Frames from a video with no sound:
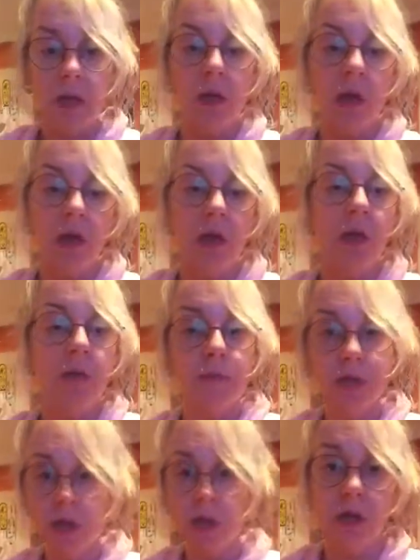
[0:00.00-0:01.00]
got home,
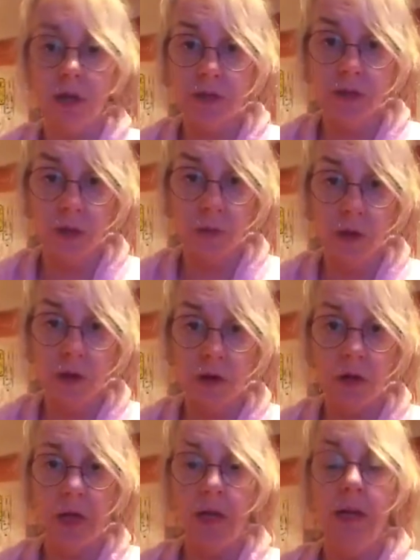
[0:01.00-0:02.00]
took the dogs for the
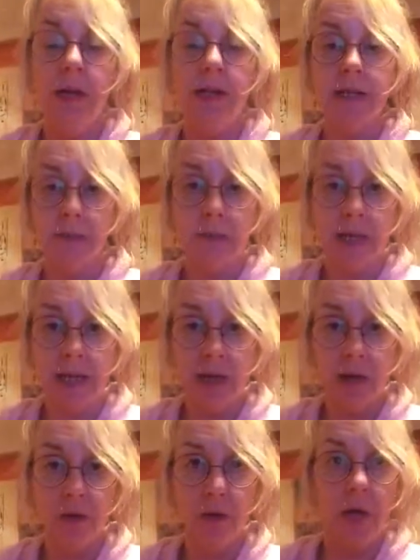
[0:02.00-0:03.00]
walk because they haven't been
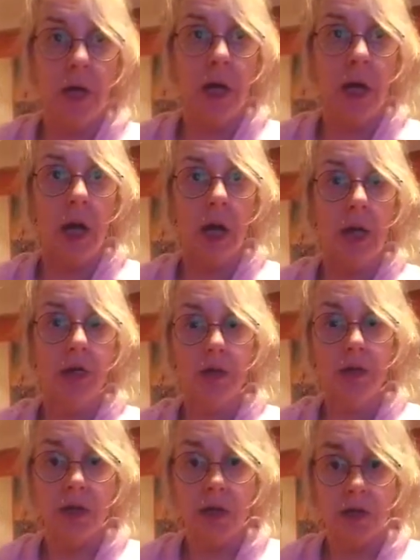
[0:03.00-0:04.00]
out.
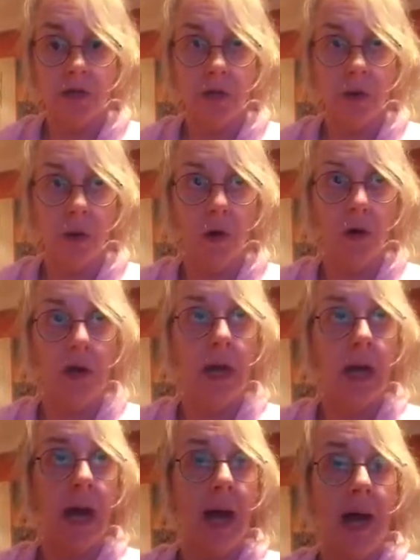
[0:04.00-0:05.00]
Took the dogs for the walk
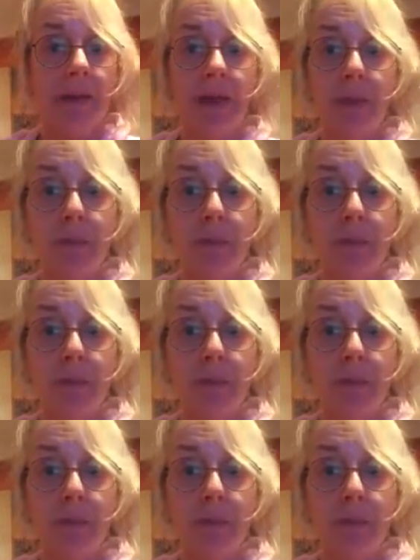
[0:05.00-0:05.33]
and